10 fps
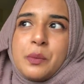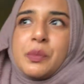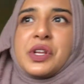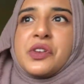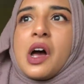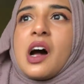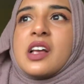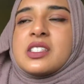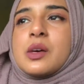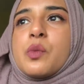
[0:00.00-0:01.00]
but
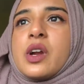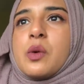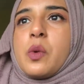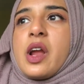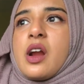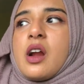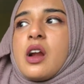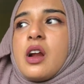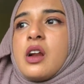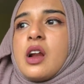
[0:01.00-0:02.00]
not somewhere
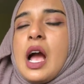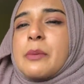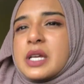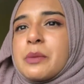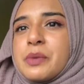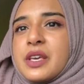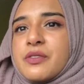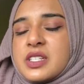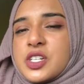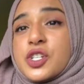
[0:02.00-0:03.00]
where I'm gonna be for such a